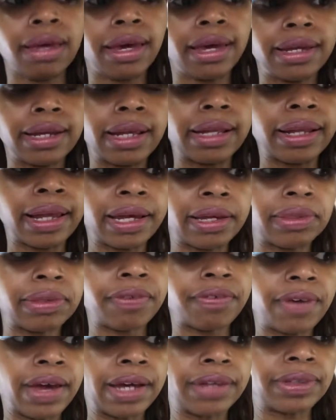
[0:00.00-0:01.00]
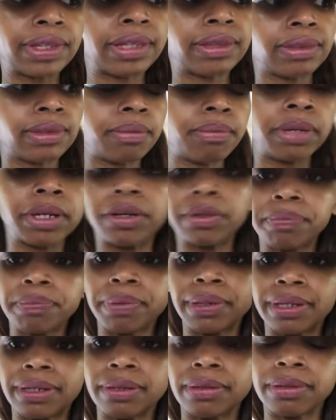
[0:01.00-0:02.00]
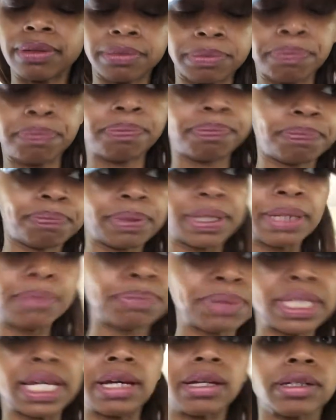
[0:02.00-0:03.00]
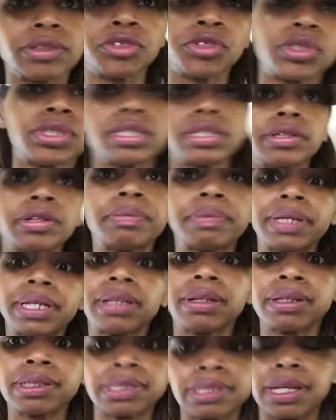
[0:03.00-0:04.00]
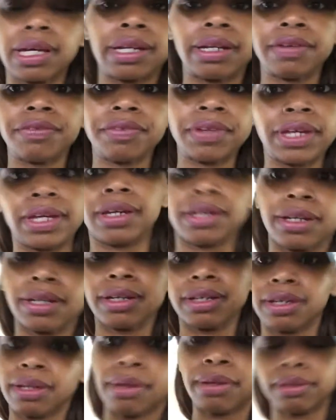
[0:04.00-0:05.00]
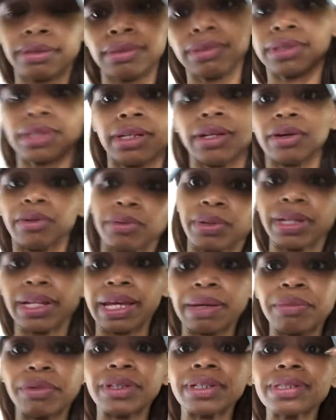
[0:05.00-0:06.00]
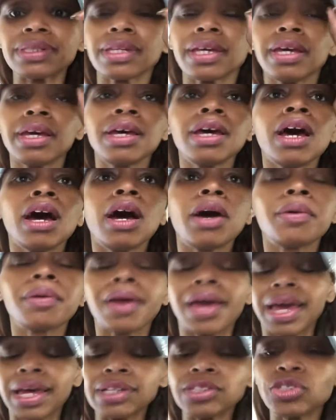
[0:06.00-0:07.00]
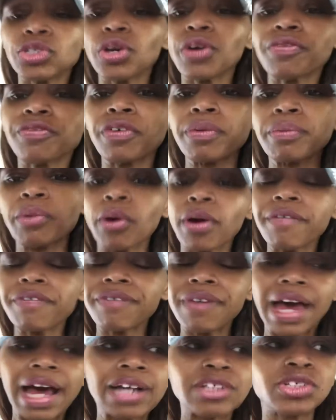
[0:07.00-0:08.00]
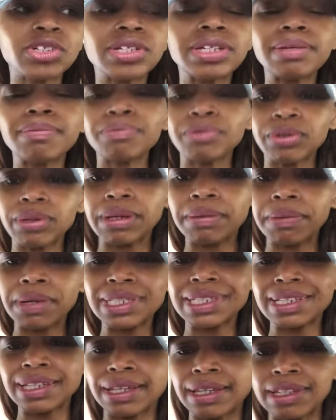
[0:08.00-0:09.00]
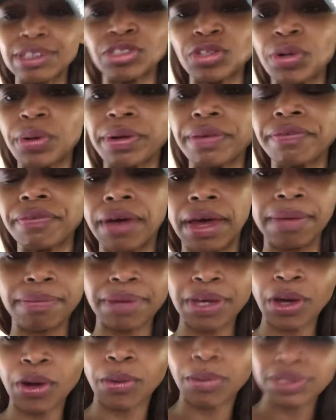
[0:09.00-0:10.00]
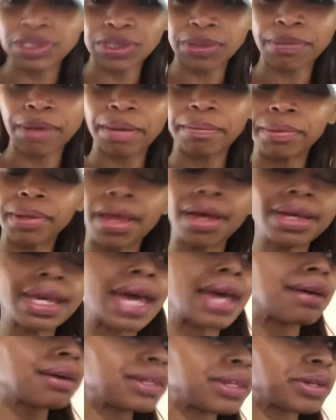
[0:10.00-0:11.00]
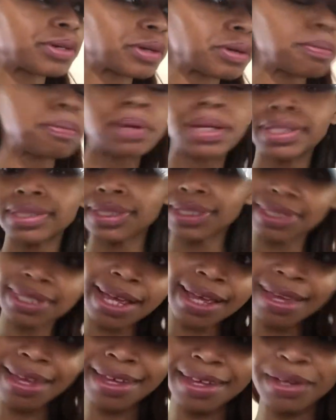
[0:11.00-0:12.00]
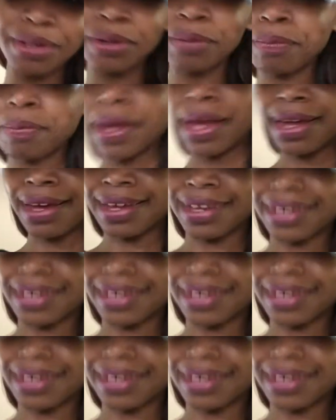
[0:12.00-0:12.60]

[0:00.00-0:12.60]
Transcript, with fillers: and I like the fact that the mirror peeps out just a little bit. It looks kind of like, you know, glamorous. Okay, so for more fashion and beauty buzz, ladies, you know where to find me, always on my blog at Glitter Buzz Style. Bye!